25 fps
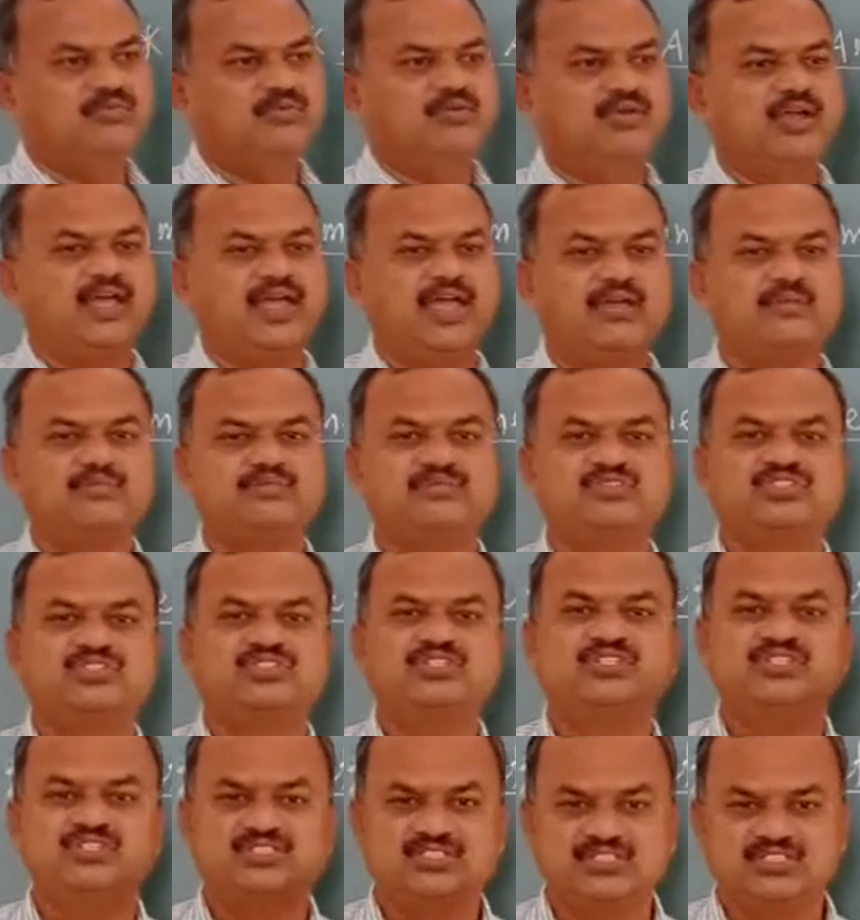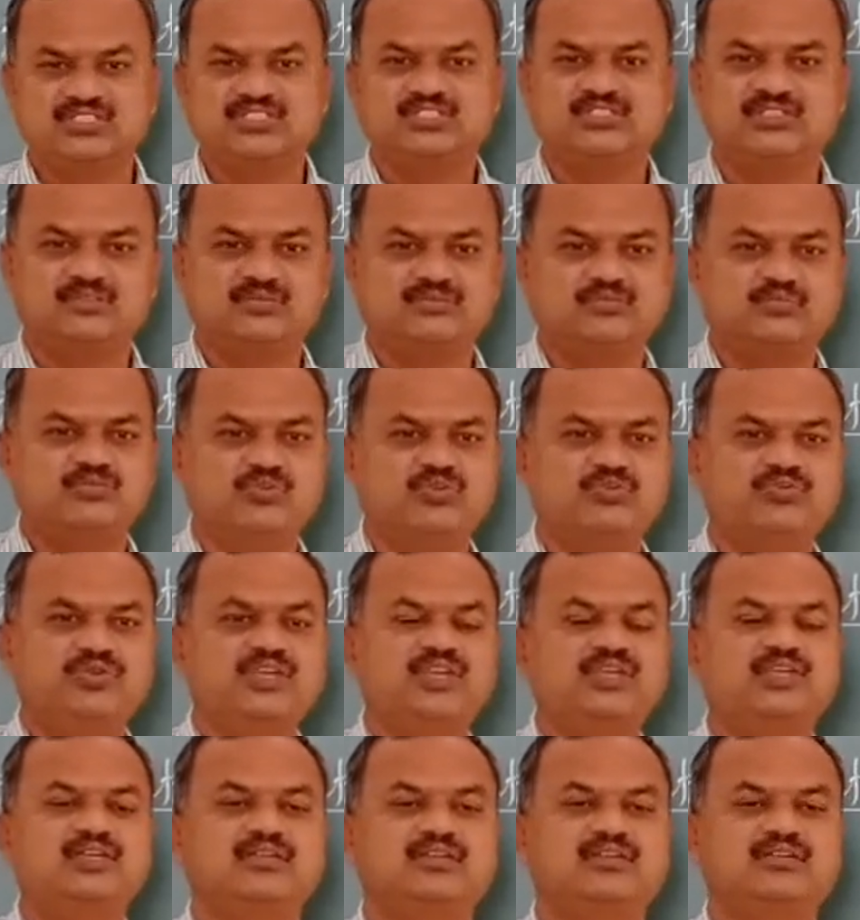MCG,
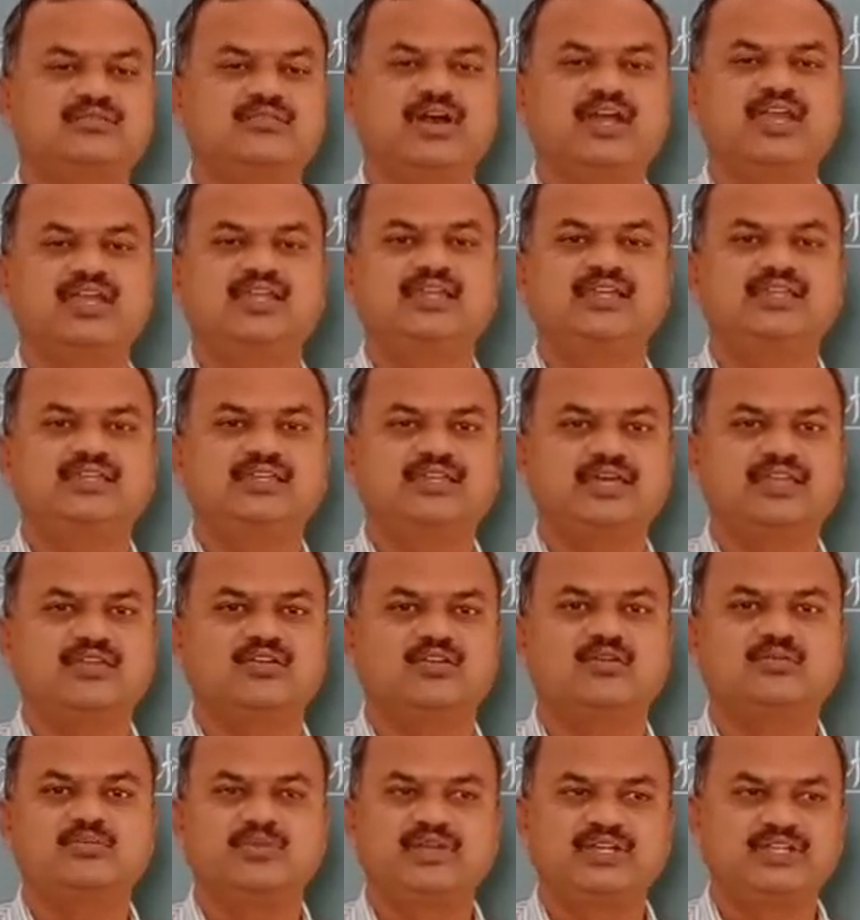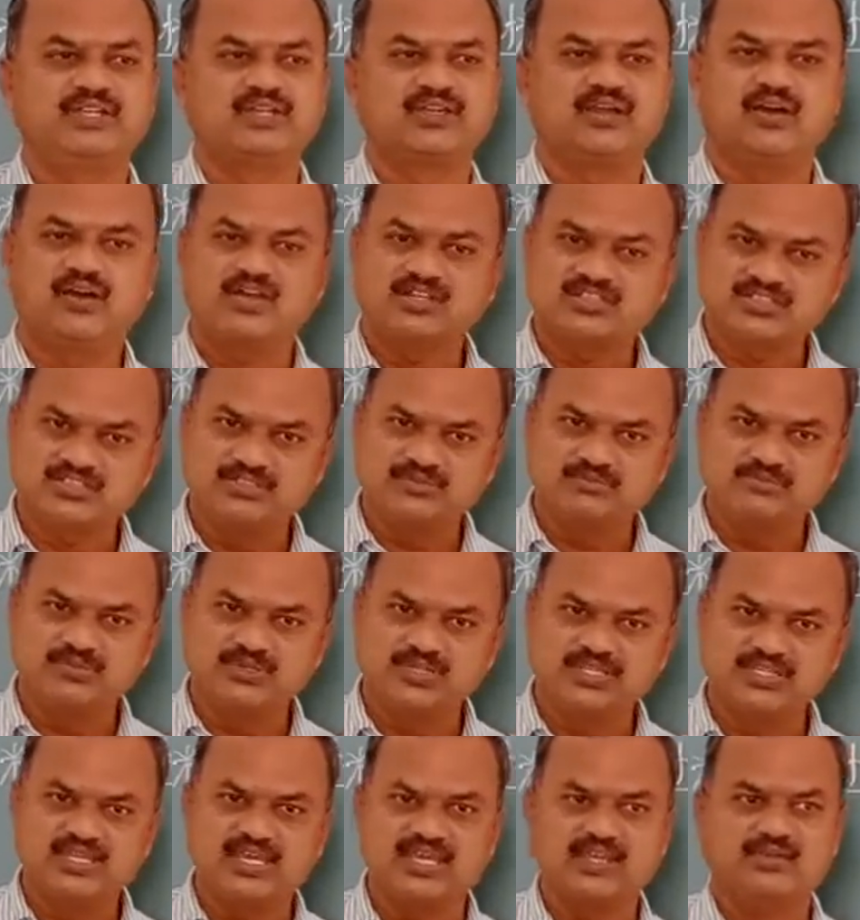moving coil galvanometer, or
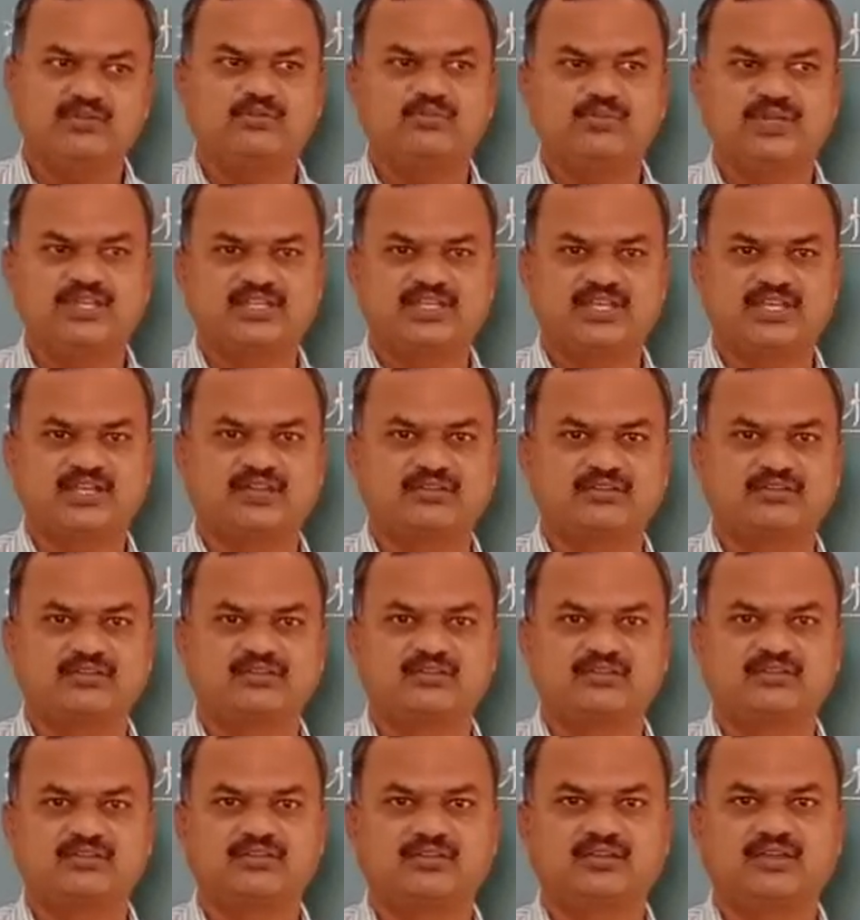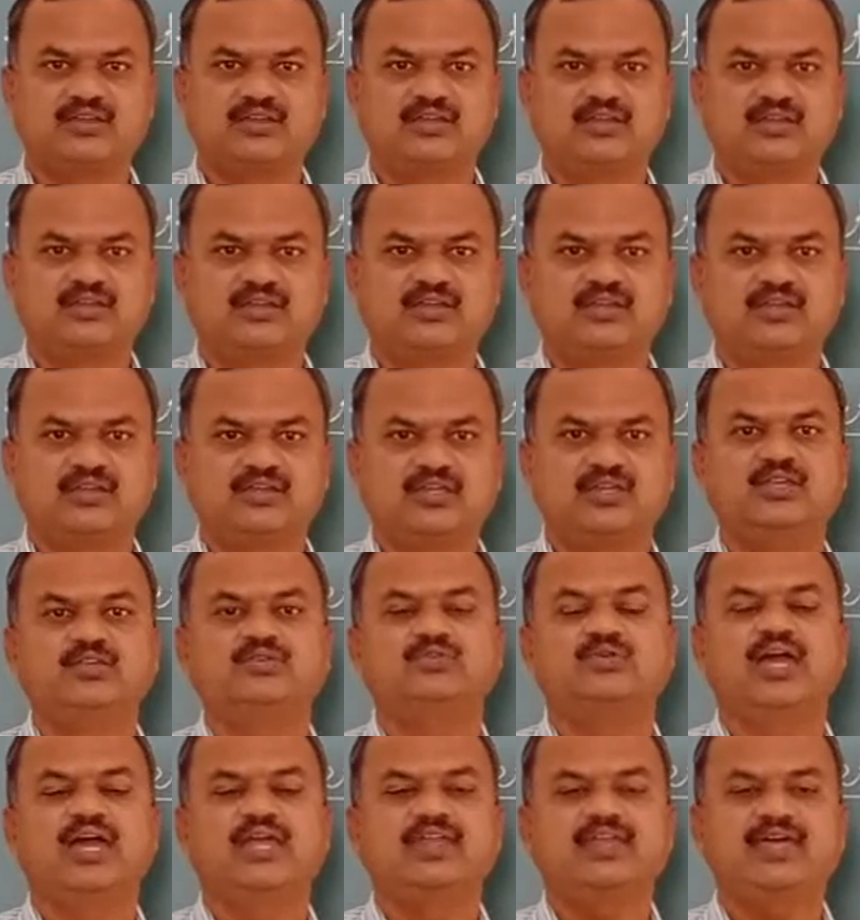simply galvanometer,
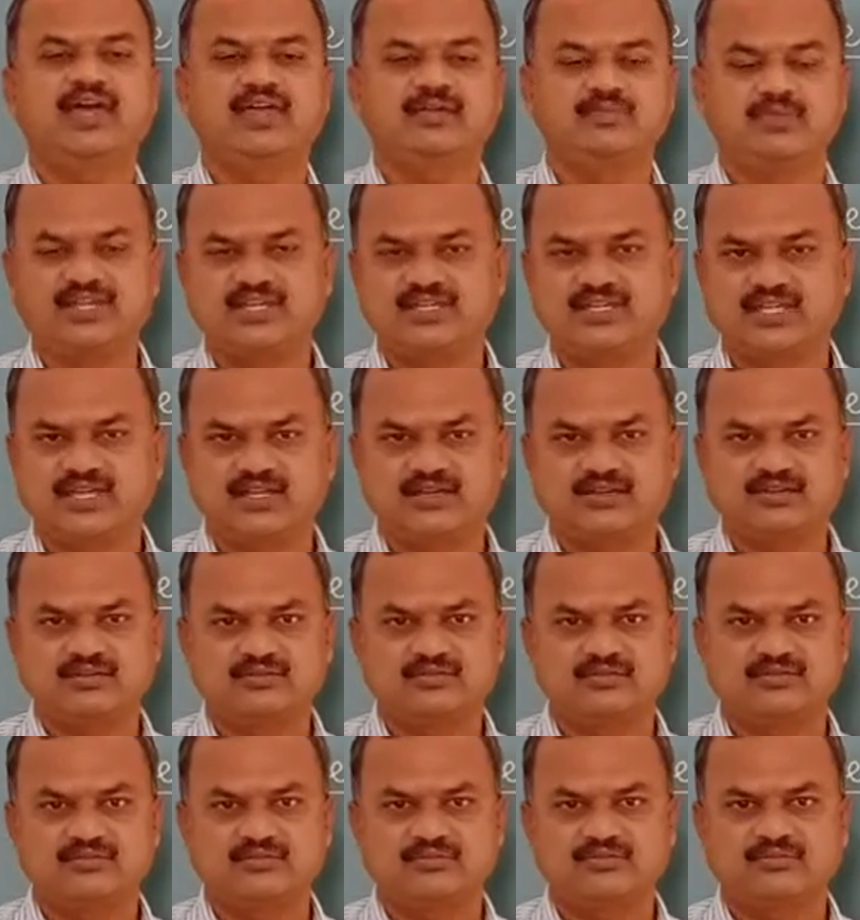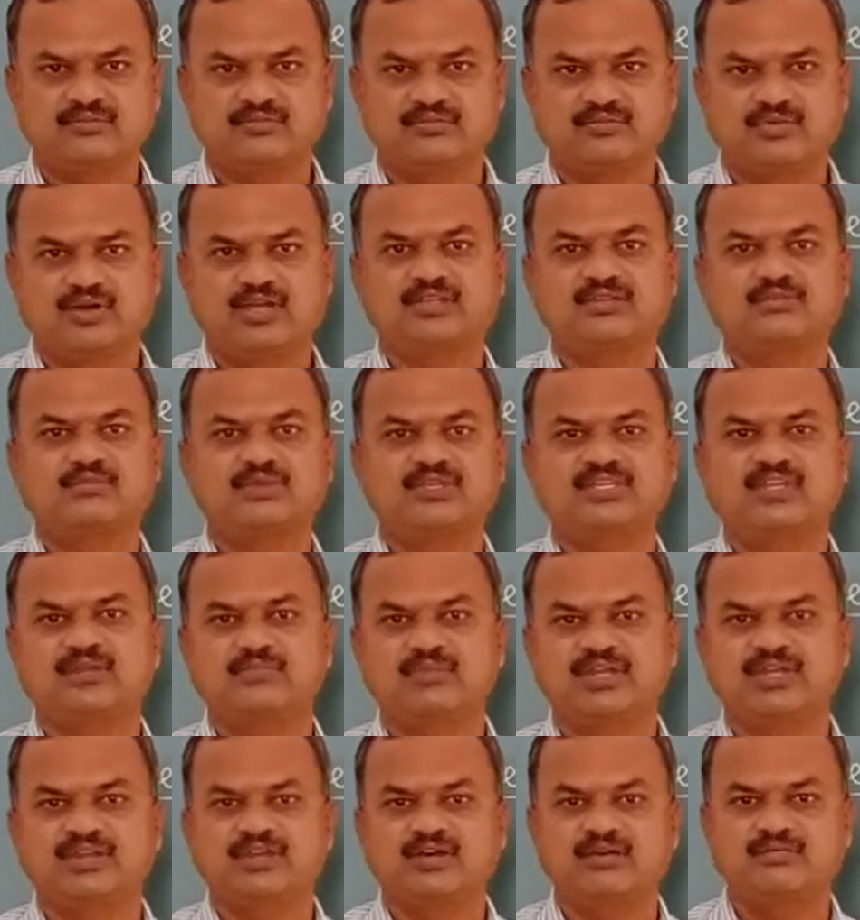into an emitter for the
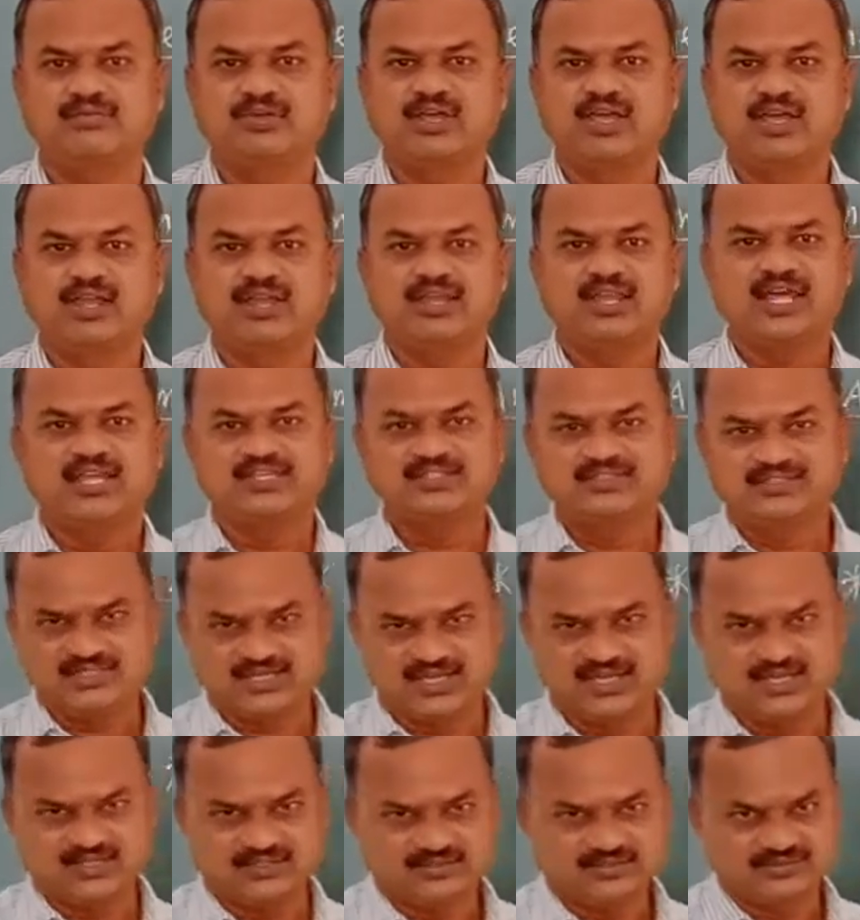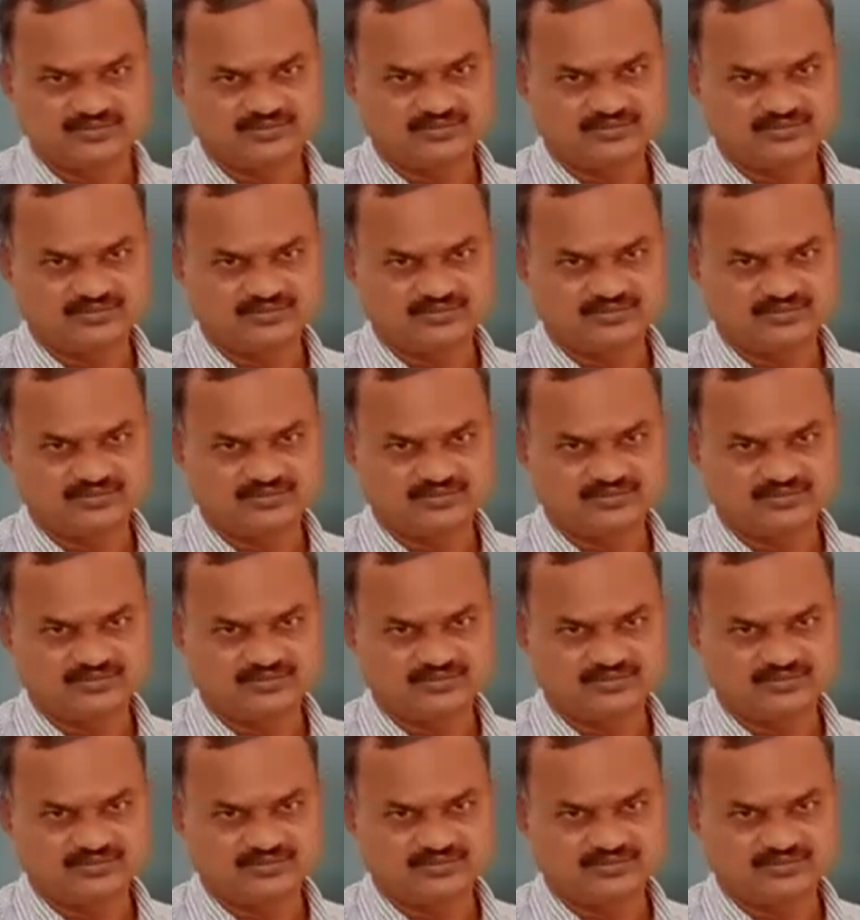measurement of large current.